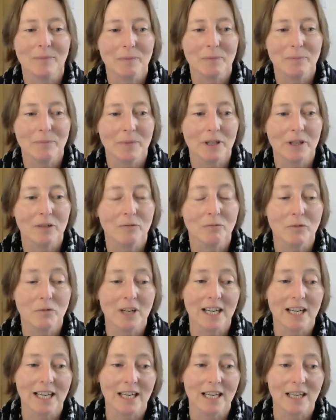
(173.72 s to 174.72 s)
but
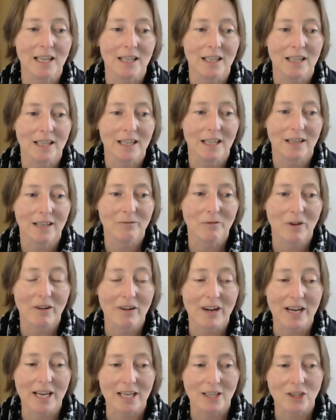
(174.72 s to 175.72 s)
really
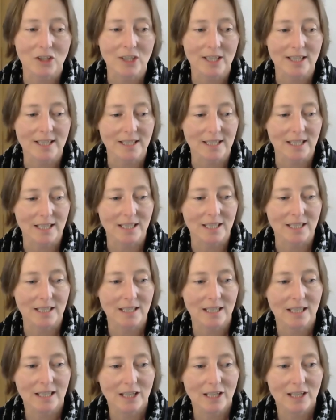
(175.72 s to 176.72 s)
very interested
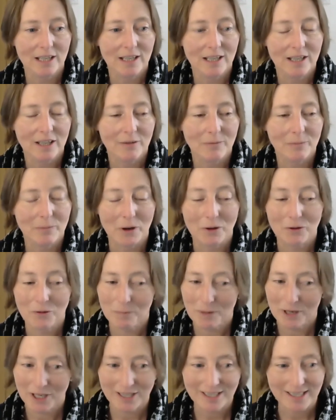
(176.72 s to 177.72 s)
both
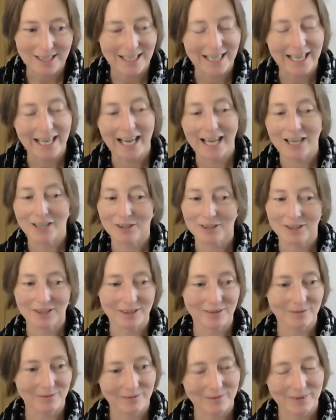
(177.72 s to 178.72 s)
personally and,
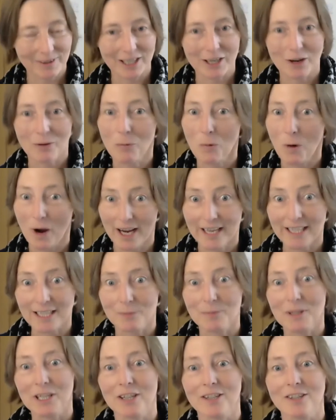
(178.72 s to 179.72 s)
you know, wider
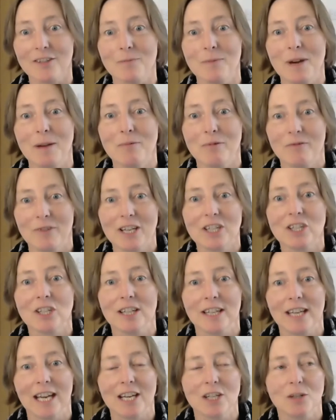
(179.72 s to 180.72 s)
because of my professional
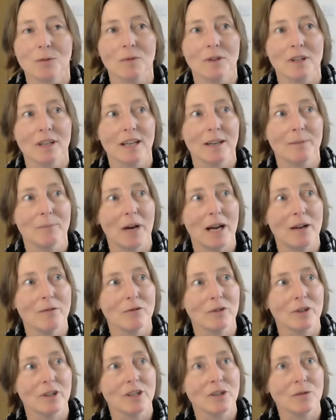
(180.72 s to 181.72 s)
engagement in
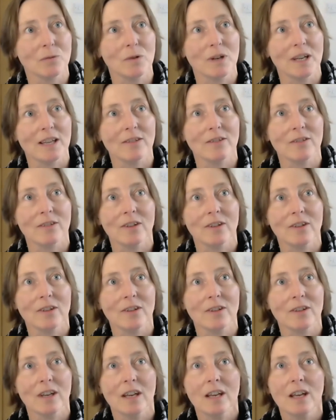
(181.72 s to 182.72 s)
mindfulness with
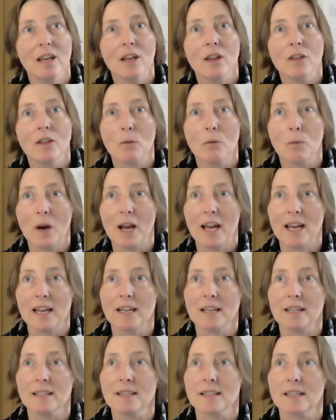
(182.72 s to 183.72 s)
the
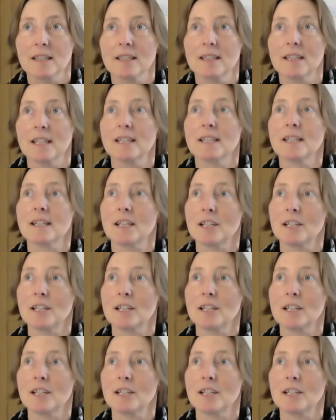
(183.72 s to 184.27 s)
ways that this can,